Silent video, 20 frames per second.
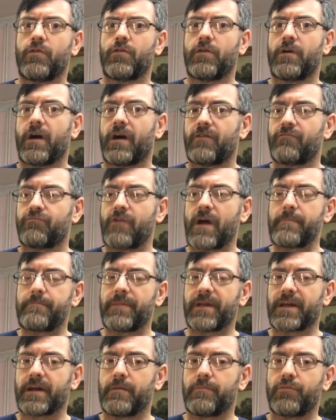or a
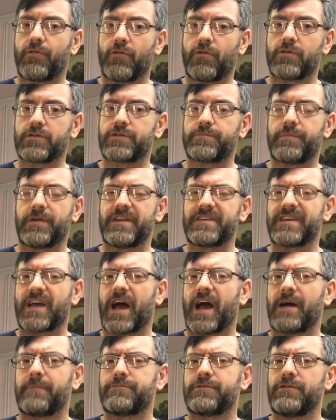replica brooch, but it's
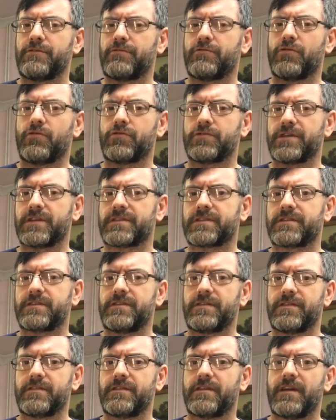absolutely gorgeous.